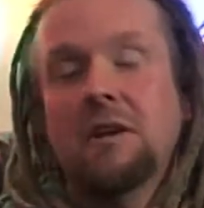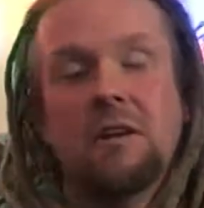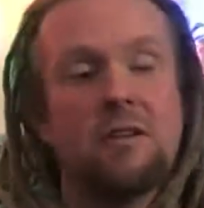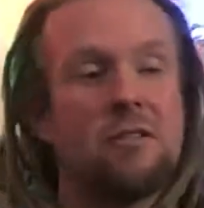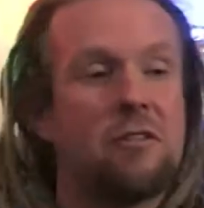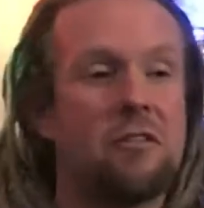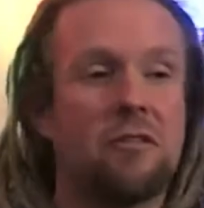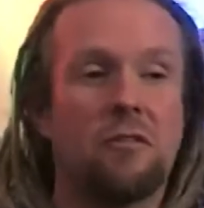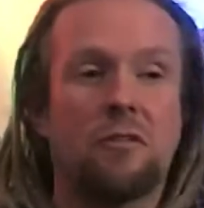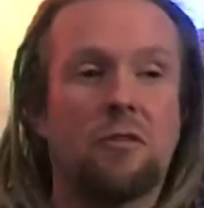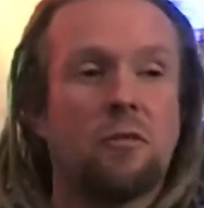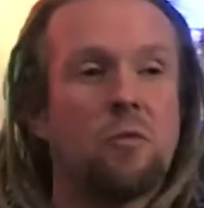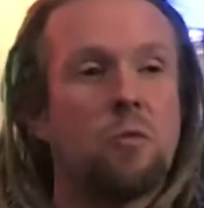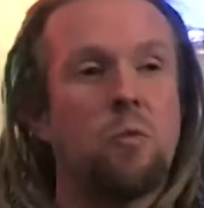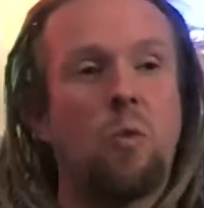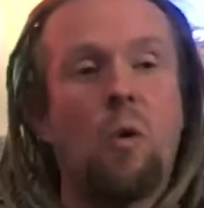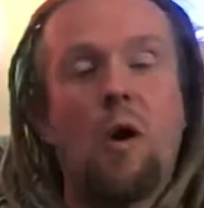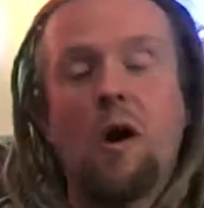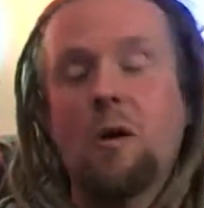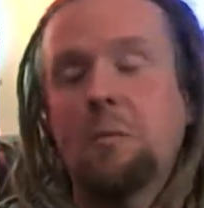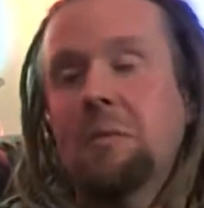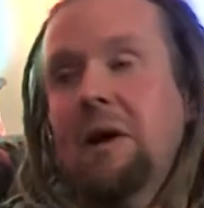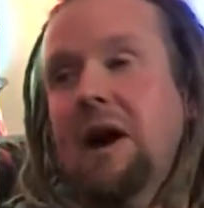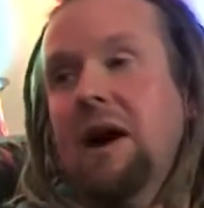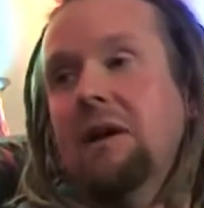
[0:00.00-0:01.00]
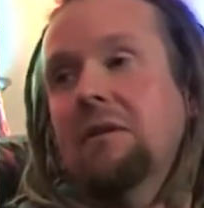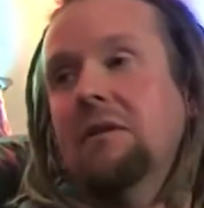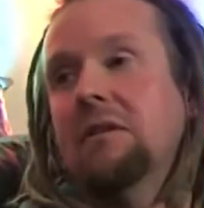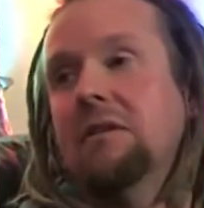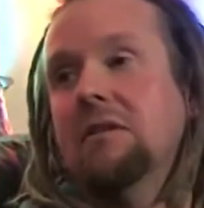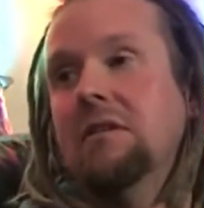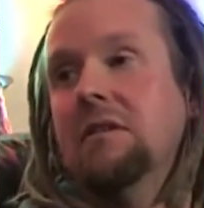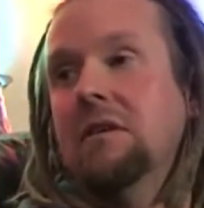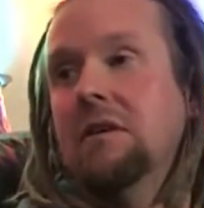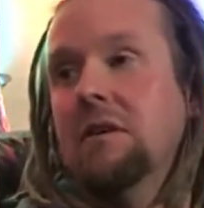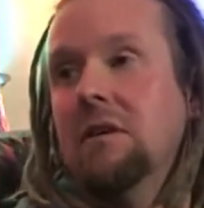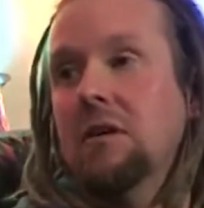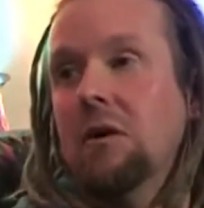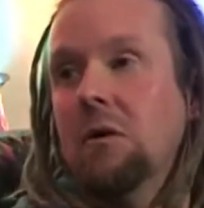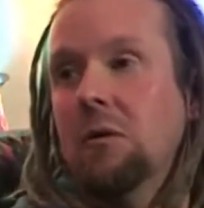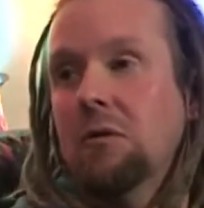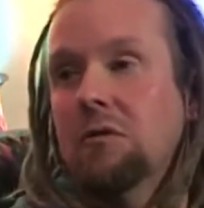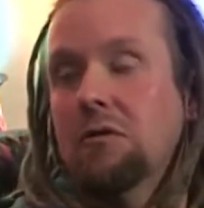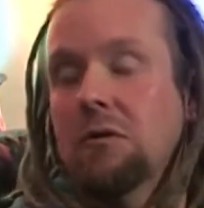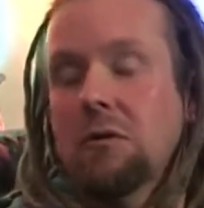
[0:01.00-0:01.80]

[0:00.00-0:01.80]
It's just wipe out all yeah.